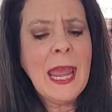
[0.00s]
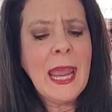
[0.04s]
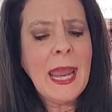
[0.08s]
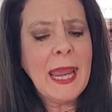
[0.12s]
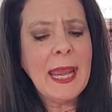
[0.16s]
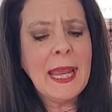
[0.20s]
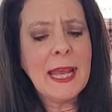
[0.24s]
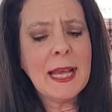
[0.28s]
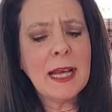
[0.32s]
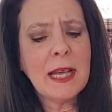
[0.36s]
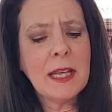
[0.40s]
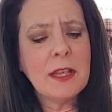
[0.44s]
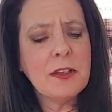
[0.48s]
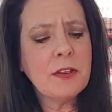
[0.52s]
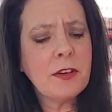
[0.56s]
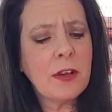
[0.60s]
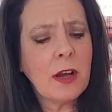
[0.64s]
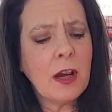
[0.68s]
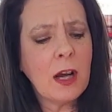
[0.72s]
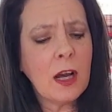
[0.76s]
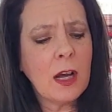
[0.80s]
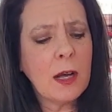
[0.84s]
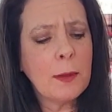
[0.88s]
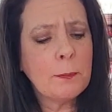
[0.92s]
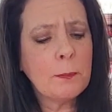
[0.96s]

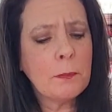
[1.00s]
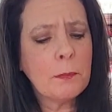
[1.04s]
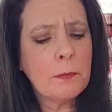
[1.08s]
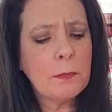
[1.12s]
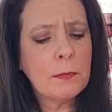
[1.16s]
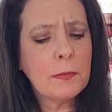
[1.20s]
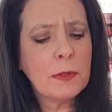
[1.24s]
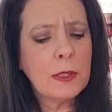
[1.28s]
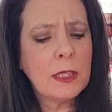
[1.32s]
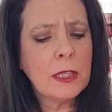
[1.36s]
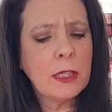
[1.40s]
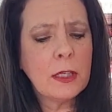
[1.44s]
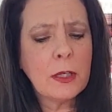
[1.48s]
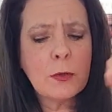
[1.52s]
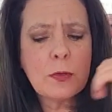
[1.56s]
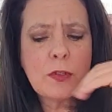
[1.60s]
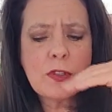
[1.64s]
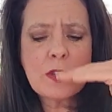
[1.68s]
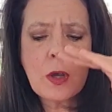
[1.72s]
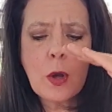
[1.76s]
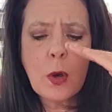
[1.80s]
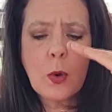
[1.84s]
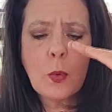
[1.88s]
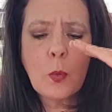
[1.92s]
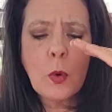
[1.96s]
And you know,
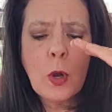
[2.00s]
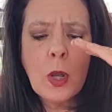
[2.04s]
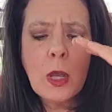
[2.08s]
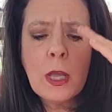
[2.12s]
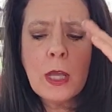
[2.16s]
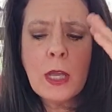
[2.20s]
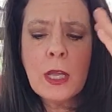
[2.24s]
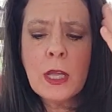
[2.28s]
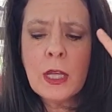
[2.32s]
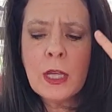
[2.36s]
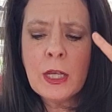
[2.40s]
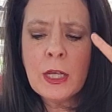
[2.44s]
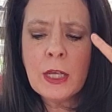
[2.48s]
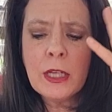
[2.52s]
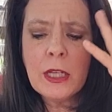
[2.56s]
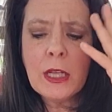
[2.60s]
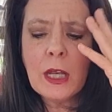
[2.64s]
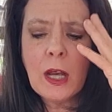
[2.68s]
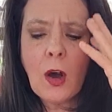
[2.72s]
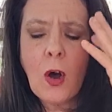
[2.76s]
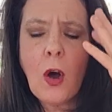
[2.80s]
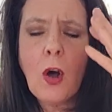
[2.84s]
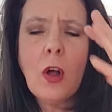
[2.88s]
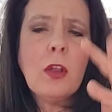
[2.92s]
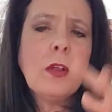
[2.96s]
so
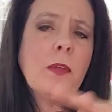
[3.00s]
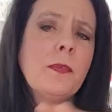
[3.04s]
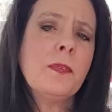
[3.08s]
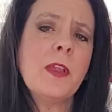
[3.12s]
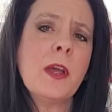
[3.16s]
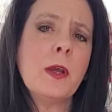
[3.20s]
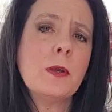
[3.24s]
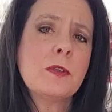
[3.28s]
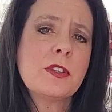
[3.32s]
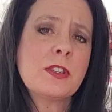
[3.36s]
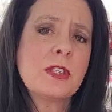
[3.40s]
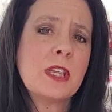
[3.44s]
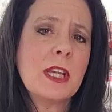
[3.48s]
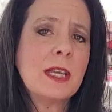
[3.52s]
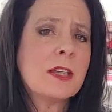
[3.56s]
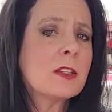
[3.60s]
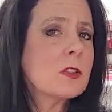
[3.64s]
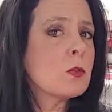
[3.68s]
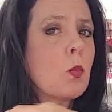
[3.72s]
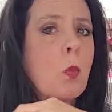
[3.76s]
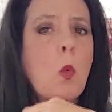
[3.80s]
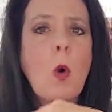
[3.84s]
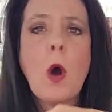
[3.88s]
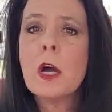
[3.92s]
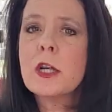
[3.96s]
all of those things
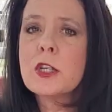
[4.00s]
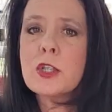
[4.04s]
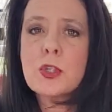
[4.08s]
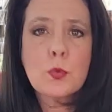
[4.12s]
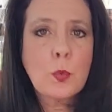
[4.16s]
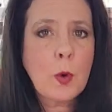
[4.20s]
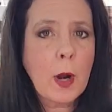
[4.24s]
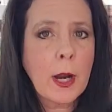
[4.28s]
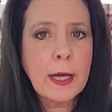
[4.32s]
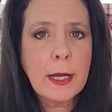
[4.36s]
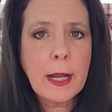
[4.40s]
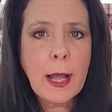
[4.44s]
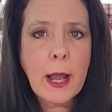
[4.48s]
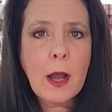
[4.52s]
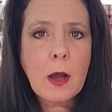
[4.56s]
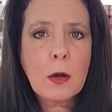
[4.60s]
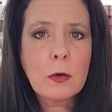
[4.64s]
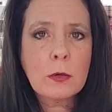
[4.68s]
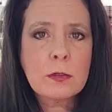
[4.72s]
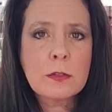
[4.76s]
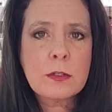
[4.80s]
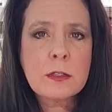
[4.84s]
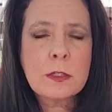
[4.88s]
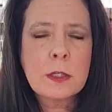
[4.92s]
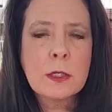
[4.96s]
wash right
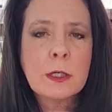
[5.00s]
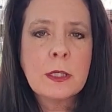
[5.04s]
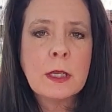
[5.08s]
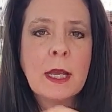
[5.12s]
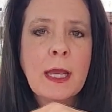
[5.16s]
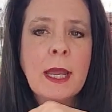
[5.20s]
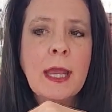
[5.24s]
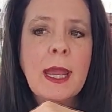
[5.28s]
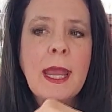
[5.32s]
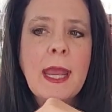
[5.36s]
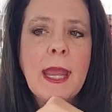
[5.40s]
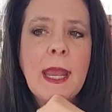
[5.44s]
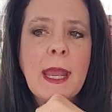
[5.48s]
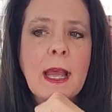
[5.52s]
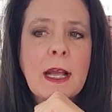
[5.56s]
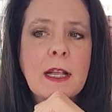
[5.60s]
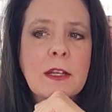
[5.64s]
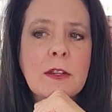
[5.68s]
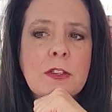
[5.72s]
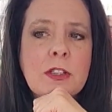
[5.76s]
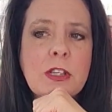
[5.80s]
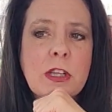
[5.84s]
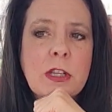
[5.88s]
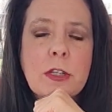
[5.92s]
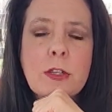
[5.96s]
out.
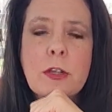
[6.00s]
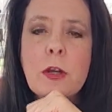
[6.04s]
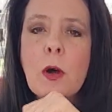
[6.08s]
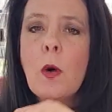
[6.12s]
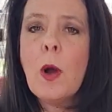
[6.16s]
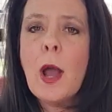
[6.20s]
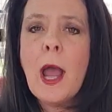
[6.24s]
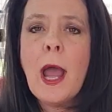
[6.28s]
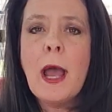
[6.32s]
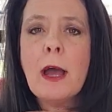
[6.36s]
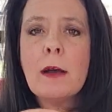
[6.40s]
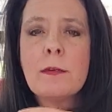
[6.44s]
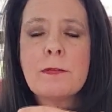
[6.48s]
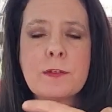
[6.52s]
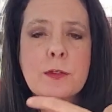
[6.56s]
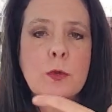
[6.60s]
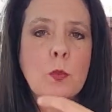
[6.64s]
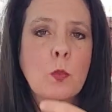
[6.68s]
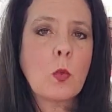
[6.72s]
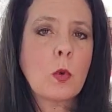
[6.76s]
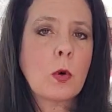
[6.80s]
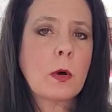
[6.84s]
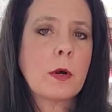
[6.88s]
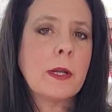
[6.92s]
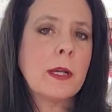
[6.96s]
And so you don't have to
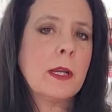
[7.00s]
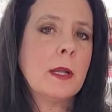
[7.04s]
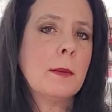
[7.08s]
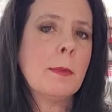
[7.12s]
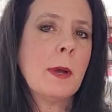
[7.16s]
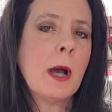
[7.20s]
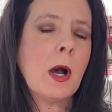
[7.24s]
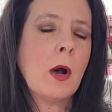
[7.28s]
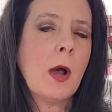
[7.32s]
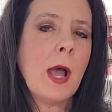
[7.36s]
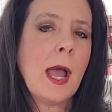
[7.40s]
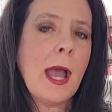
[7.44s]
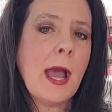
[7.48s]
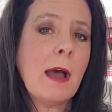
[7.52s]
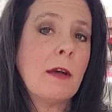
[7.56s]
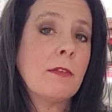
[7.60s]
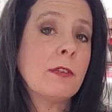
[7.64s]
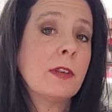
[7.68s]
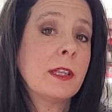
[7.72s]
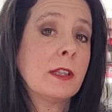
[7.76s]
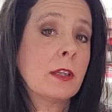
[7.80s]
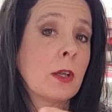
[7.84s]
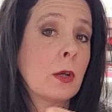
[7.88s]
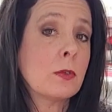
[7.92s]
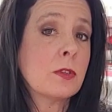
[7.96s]
worry about
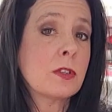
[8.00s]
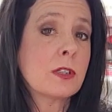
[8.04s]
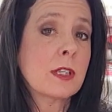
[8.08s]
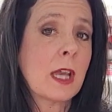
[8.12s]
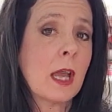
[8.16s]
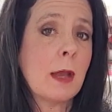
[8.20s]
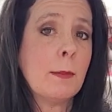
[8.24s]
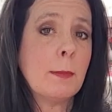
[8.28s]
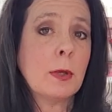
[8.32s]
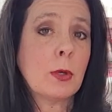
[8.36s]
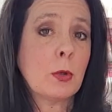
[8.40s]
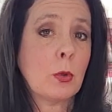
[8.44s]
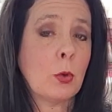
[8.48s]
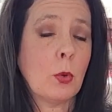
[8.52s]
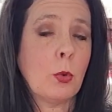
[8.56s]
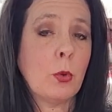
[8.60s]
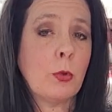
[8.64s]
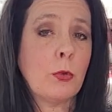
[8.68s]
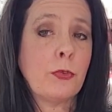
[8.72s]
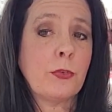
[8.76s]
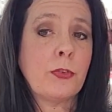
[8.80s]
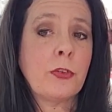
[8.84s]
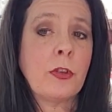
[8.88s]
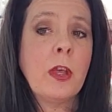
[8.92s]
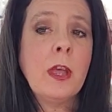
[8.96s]
having those
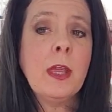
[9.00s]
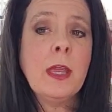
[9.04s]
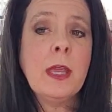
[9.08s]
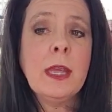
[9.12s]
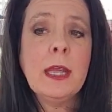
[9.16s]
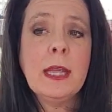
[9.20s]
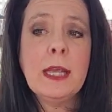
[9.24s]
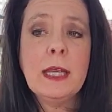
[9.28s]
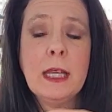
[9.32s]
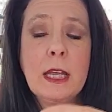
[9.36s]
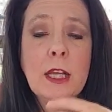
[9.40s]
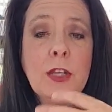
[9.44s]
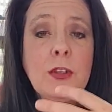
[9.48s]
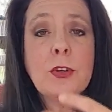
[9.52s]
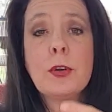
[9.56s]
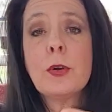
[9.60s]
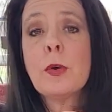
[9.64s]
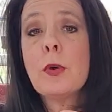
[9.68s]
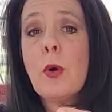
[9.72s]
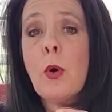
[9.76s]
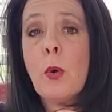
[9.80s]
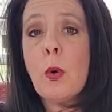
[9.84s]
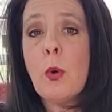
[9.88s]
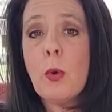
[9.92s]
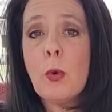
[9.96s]
chemicals in your
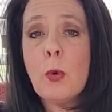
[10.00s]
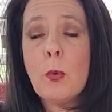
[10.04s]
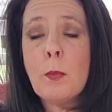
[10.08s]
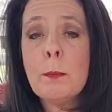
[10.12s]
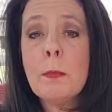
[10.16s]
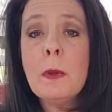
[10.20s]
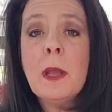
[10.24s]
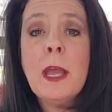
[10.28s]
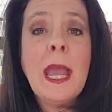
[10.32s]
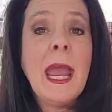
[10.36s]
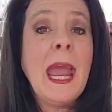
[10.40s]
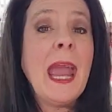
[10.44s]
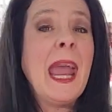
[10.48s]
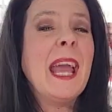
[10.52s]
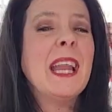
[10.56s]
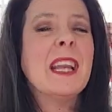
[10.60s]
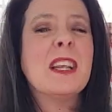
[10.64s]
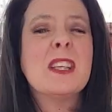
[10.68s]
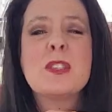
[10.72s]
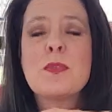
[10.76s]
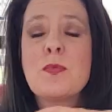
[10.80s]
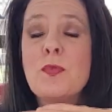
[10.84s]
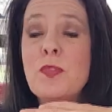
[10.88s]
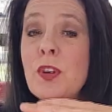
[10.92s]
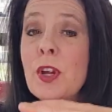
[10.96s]
home. And
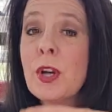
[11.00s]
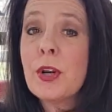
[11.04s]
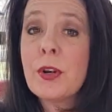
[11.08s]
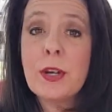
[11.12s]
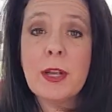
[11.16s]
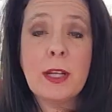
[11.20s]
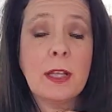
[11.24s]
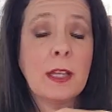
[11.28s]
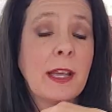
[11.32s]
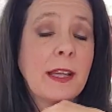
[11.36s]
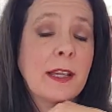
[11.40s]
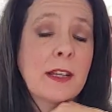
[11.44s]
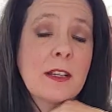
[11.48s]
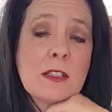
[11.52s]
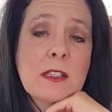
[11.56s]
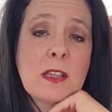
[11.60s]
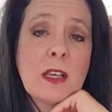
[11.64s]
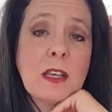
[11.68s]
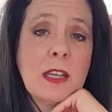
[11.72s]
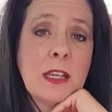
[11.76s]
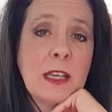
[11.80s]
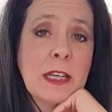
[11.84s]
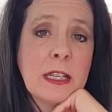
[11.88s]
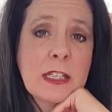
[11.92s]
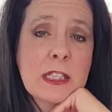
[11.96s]
it's very, like I
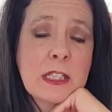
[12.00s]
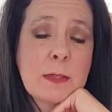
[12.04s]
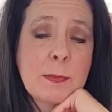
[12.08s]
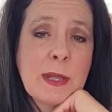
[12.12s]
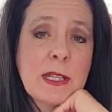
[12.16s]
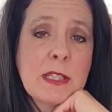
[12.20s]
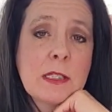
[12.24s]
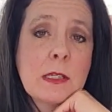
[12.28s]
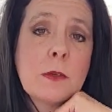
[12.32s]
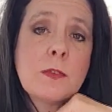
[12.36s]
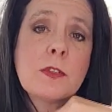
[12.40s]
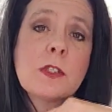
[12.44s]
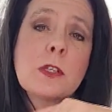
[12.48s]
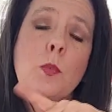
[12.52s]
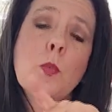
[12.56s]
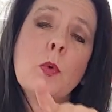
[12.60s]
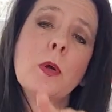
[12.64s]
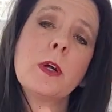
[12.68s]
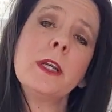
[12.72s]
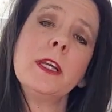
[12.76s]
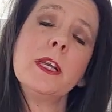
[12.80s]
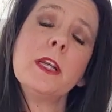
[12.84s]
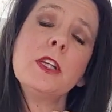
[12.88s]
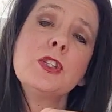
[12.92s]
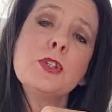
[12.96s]
said, inexpensive. So we're
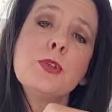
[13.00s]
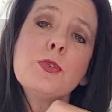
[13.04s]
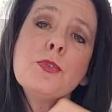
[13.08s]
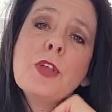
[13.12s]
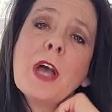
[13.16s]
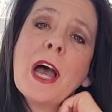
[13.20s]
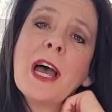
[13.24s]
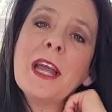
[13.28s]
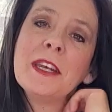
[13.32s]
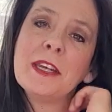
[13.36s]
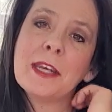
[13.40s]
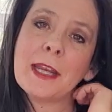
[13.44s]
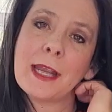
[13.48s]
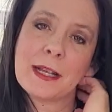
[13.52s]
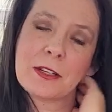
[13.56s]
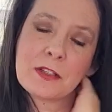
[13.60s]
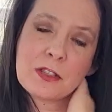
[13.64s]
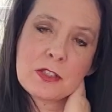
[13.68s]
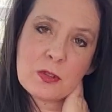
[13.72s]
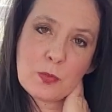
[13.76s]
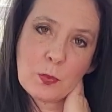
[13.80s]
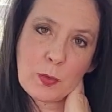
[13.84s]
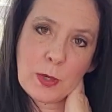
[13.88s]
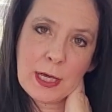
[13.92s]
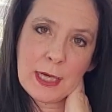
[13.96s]
going to do that
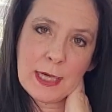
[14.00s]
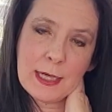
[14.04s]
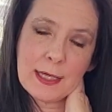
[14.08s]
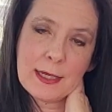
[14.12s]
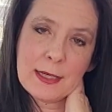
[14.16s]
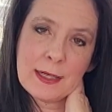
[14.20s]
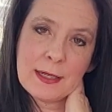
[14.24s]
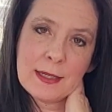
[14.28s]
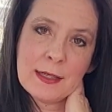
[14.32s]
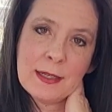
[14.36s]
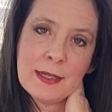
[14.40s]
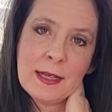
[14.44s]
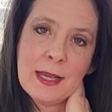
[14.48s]
next week.